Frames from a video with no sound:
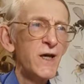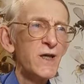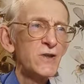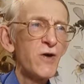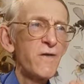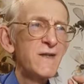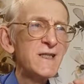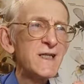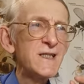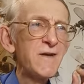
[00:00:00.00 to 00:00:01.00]
So
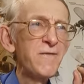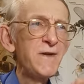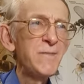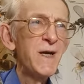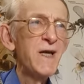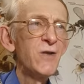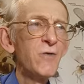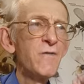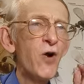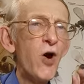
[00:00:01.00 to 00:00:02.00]
this is a female
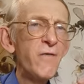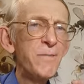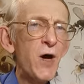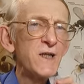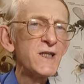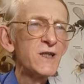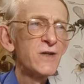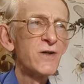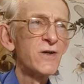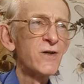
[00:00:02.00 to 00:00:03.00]
with
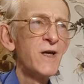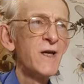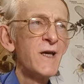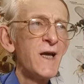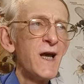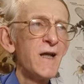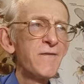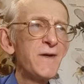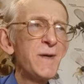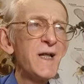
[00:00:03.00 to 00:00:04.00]
ovipositor. And
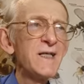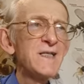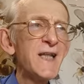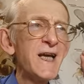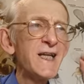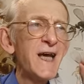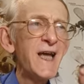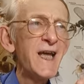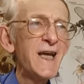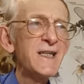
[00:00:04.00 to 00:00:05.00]
female is laying
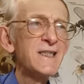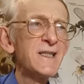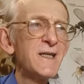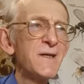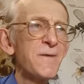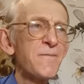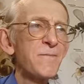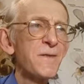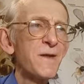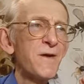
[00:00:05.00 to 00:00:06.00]
eggs
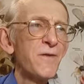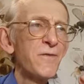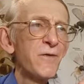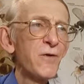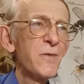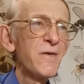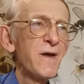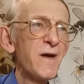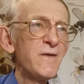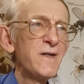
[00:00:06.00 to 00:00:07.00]
from
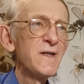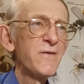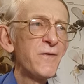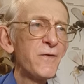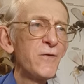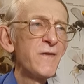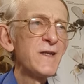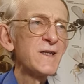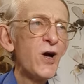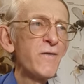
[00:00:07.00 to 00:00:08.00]
through
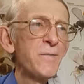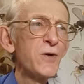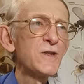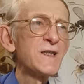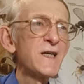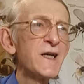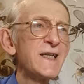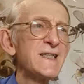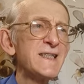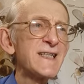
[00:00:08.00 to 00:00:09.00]
this ovipositor
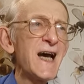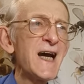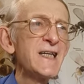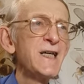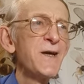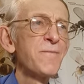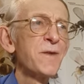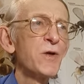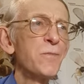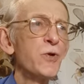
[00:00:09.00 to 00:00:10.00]
inside
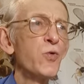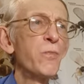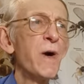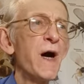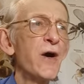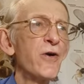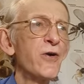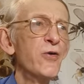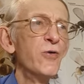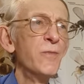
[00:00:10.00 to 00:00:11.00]

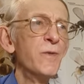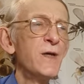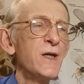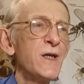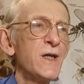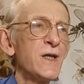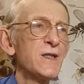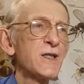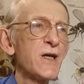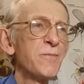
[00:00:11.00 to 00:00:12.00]
puparium.
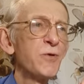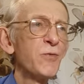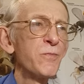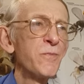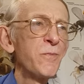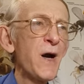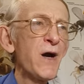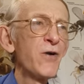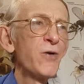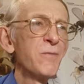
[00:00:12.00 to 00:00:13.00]
Inside
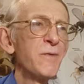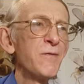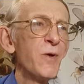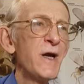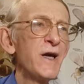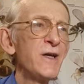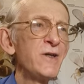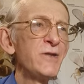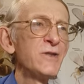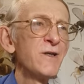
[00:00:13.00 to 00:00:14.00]
puparium,
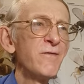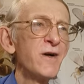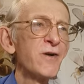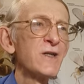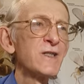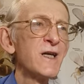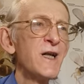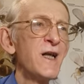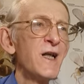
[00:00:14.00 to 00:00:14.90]
where is a